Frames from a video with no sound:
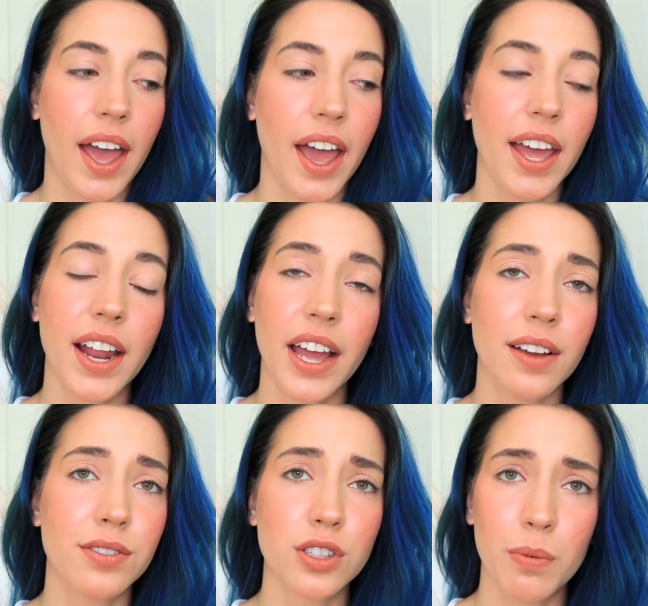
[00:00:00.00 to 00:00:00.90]
And I
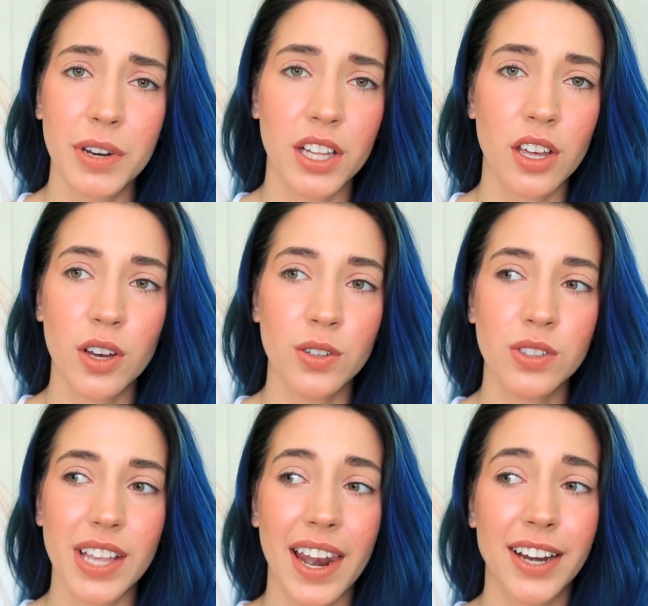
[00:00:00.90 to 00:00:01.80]
have so many
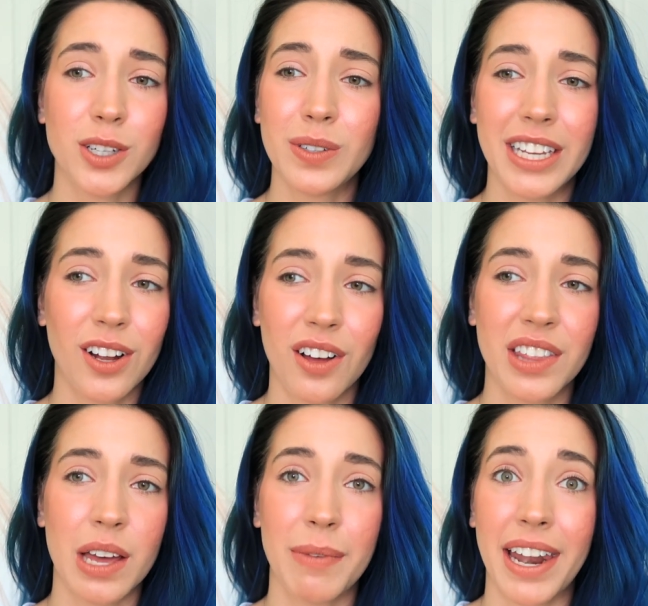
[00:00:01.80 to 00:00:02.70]
clothes, and I don't need all of them,